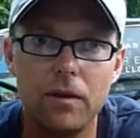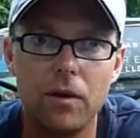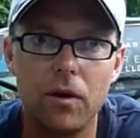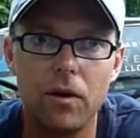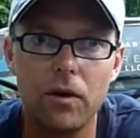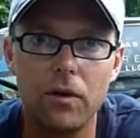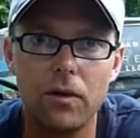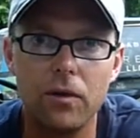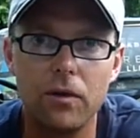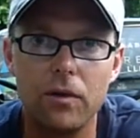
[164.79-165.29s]

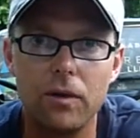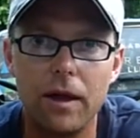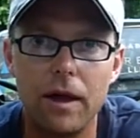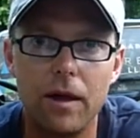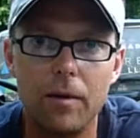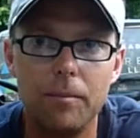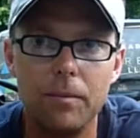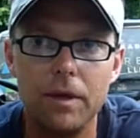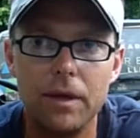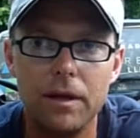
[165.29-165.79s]
are going to
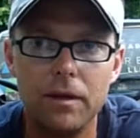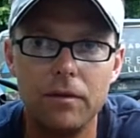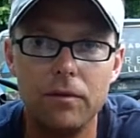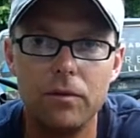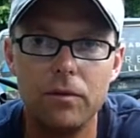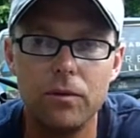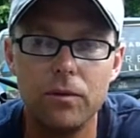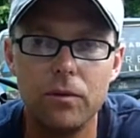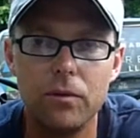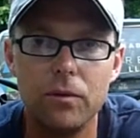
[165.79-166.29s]
allow me
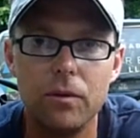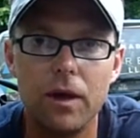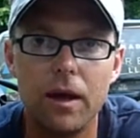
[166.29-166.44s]
to